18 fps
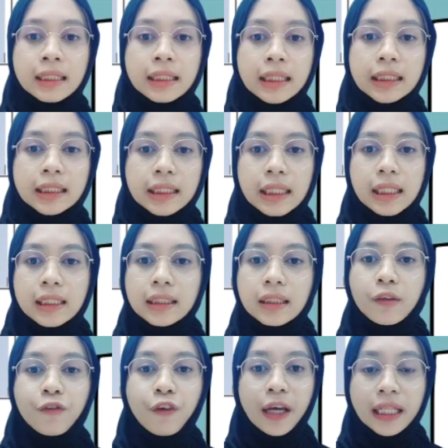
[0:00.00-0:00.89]
This
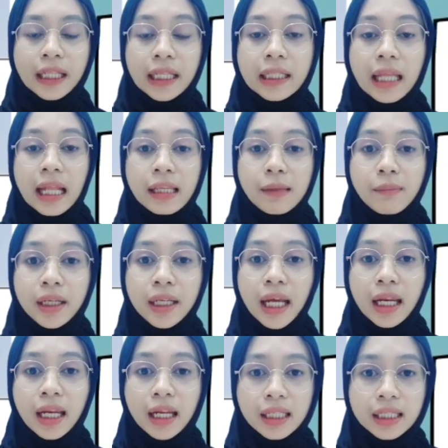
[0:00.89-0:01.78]
is finite
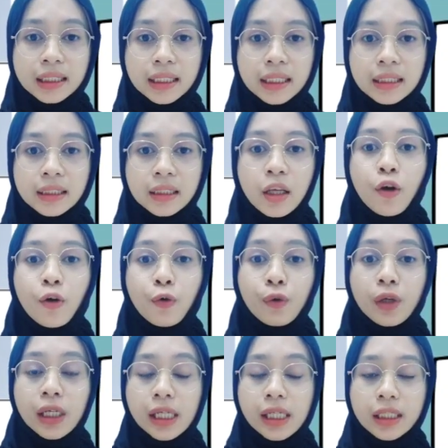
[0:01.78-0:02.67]
element analysis.
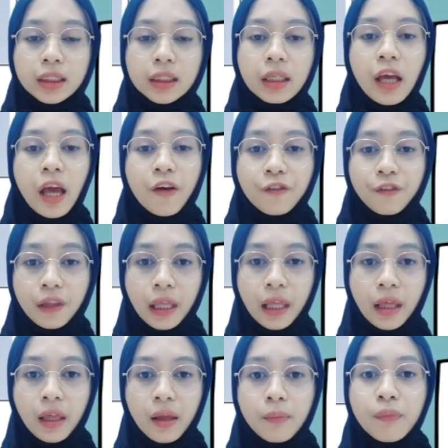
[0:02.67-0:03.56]
We each
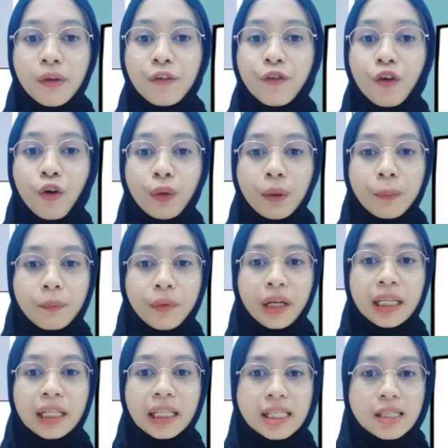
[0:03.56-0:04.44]
FEA before we
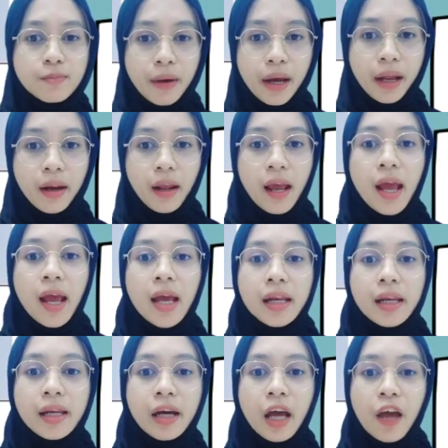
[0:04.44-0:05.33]
print this part.
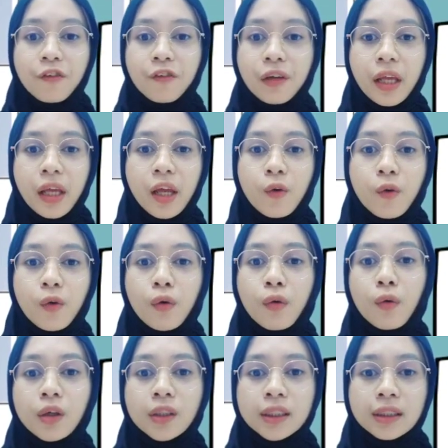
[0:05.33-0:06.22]
The
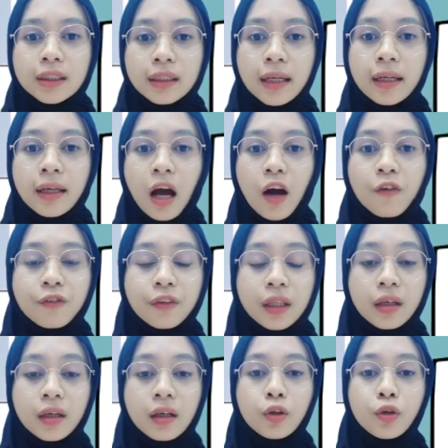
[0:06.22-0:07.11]
FEA was done
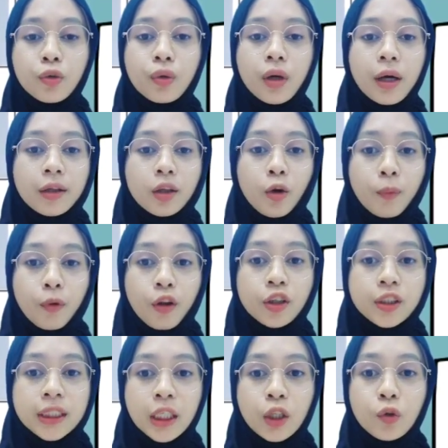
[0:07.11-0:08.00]
after do a
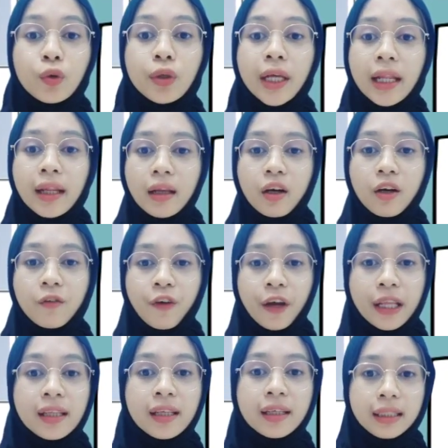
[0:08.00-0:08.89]
topology to get a
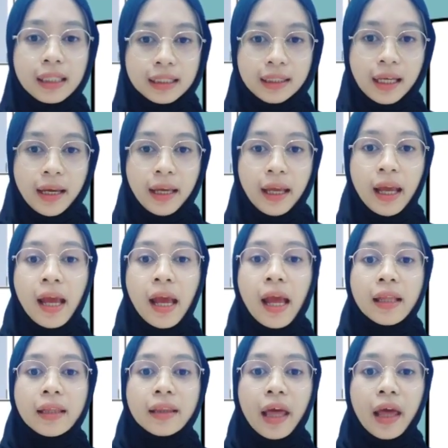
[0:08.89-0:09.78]
final design.
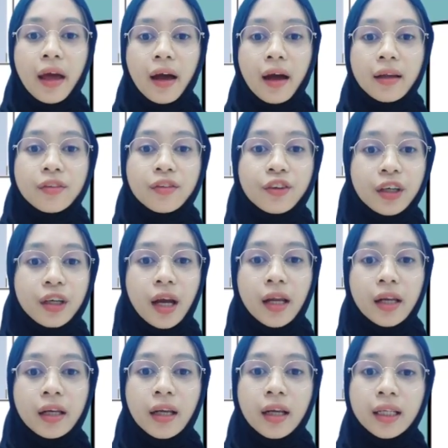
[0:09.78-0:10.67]
There are
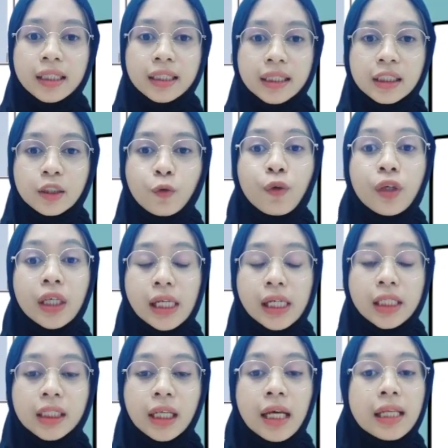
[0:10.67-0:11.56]
3 analyses with
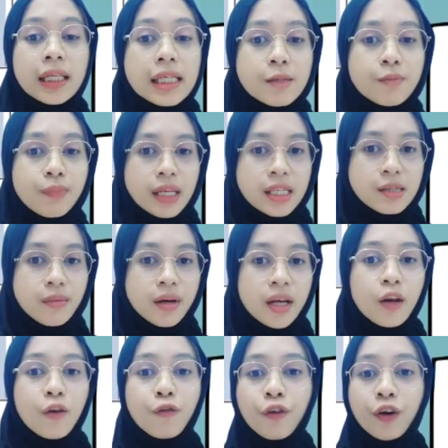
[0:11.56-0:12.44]
each
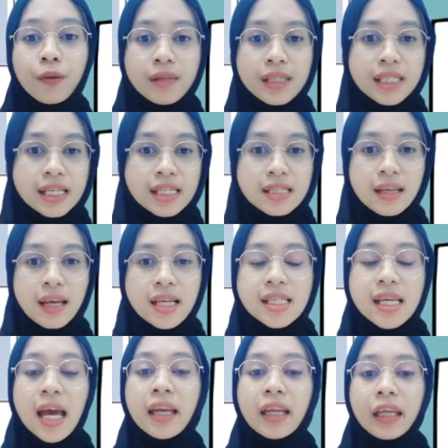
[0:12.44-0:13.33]
displacement, 1 basis
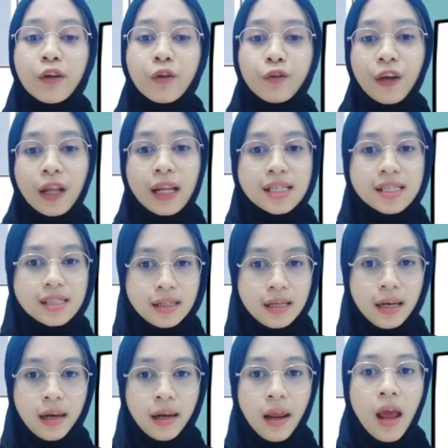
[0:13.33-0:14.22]
test, and equivalent
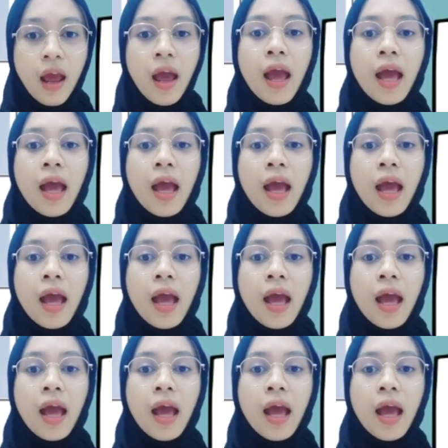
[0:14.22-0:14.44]
strain.